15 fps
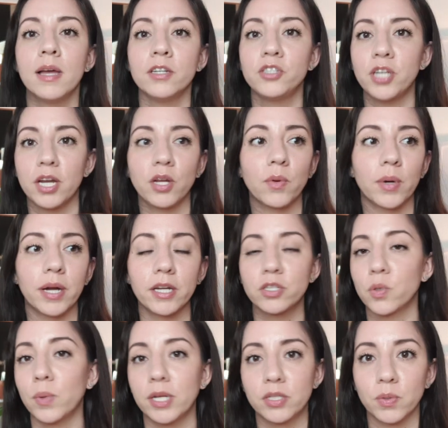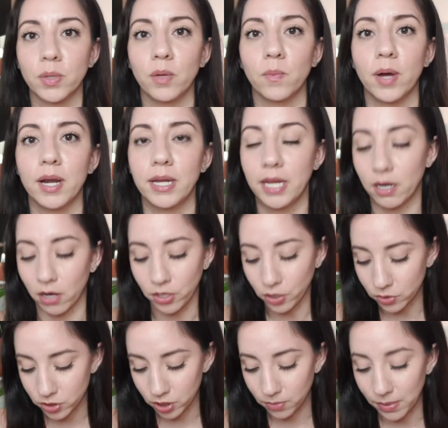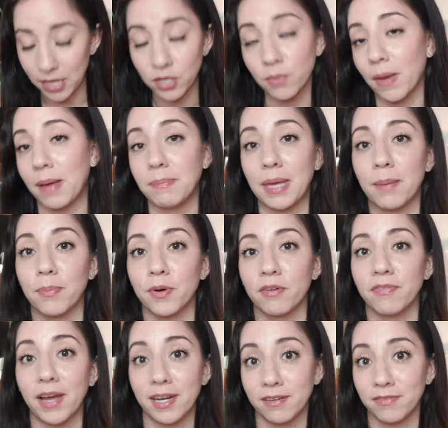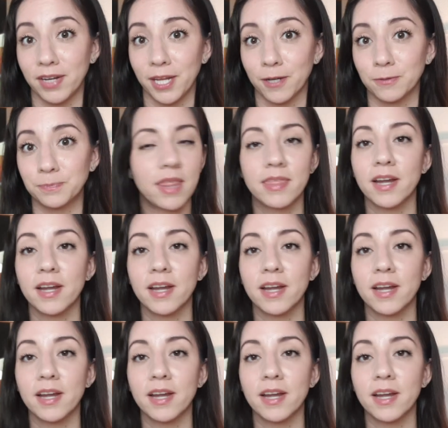January 2021 here on YouTube, and you might be able to find a video.